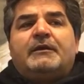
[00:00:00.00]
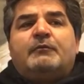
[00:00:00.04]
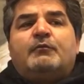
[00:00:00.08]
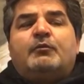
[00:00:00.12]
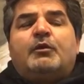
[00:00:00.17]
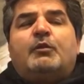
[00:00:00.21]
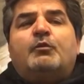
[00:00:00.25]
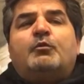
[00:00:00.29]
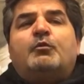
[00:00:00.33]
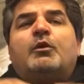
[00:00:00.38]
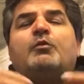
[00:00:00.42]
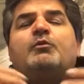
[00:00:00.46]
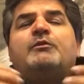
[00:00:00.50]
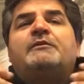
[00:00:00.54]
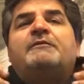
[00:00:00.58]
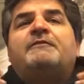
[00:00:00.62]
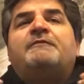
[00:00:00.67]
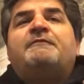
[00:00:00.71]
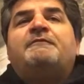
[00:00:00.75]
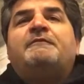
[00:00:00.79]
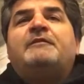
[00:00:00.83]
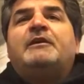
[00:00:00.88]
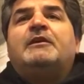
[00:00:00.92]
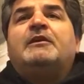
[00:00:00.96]
What would it
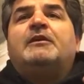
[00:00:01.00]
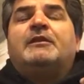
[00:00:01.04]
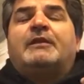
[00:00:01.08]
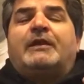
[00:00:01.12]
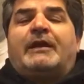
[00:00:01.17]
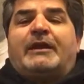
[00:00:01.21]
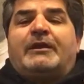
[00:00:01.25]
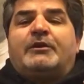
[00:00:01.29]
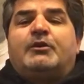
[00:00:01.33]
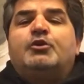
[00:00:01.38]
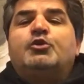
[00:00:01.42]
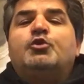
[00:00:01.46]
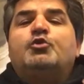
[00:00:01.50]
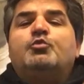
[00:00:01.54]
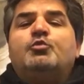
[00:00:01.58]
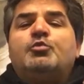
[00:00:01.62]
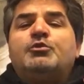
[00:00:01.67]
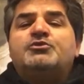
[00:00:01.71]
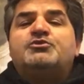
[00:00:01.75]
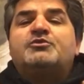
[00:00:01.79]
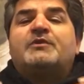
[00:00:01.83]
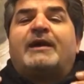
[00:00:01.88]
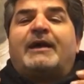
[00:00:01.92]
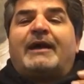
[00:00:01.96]
feel like? Who
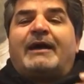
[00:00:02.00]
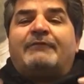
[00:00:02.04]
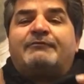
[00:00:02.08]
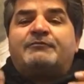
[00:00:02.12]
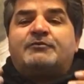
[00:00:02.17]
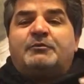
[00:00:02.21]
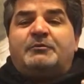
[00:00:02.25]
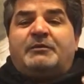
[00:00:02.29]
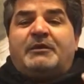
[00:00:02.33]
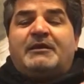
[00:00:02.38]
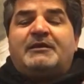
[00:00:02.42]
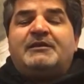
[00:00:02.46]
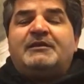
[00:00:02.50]
would you have to be?